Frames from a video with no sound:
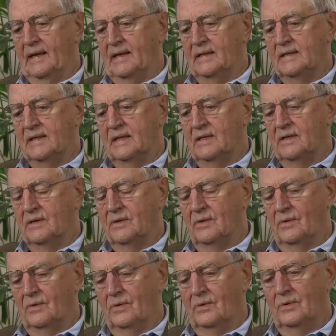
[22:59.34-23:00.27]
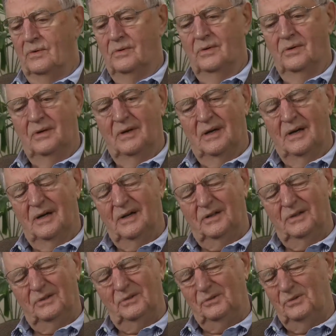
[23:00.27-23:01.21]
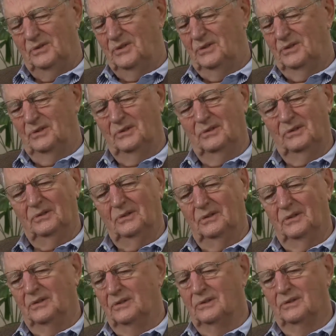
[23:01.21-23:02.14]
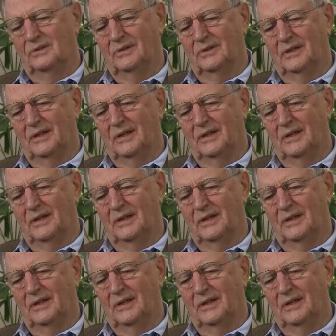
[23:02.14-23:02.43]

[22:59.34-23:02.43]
he said, you know, are you sure you're going